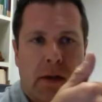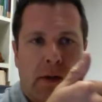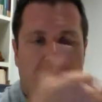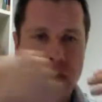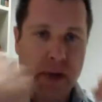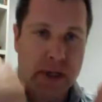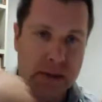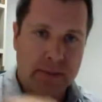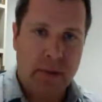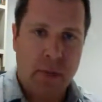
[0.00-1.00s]
to the rest
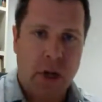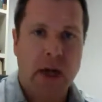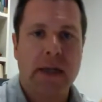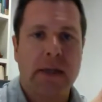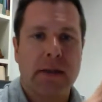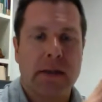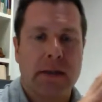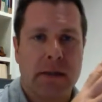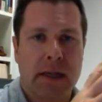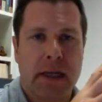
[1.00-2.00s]
of the body
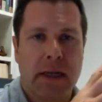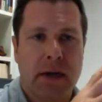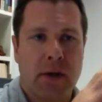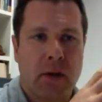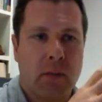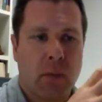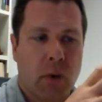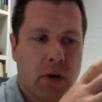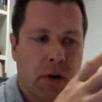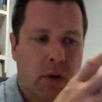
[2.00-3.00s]
so that your
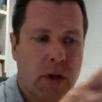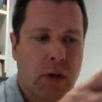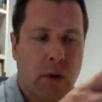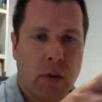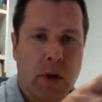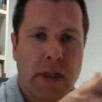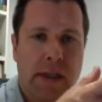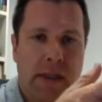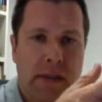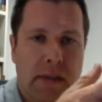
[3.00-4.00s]
more critical
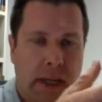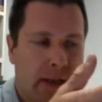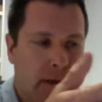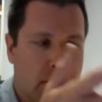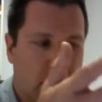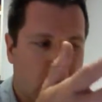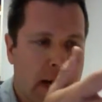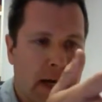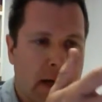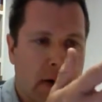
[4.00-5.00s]
organs like the
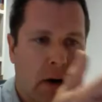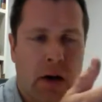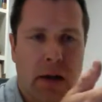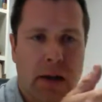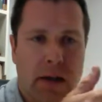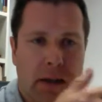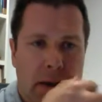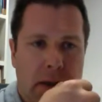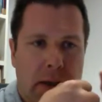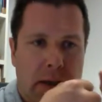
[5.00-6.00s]
brain, heart,
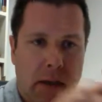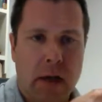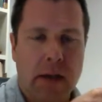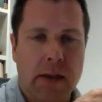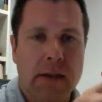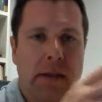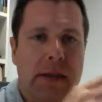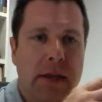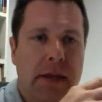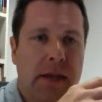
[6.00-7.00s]

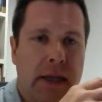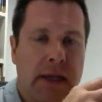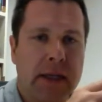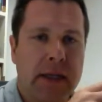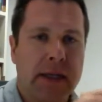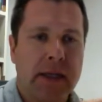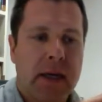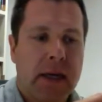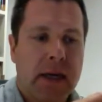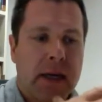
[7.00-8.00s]
lungs, kidneys
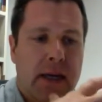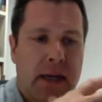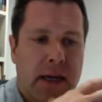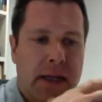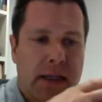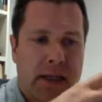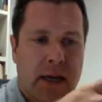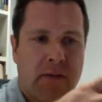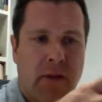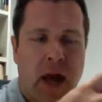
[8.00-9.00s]
can
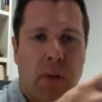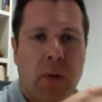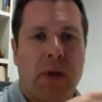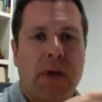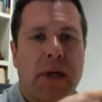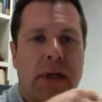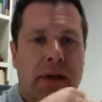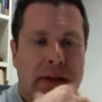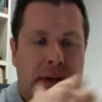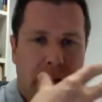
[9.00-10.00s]
stay viable
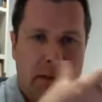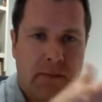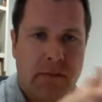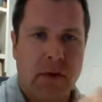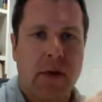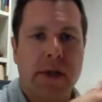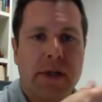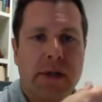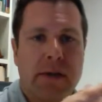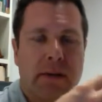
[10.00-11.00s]
and can
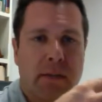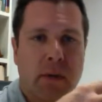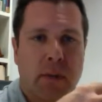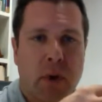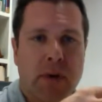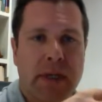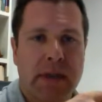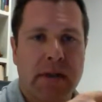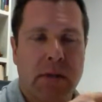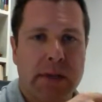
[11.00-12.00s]
flourish with a protein
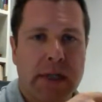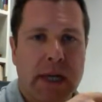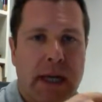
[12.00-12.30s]
source.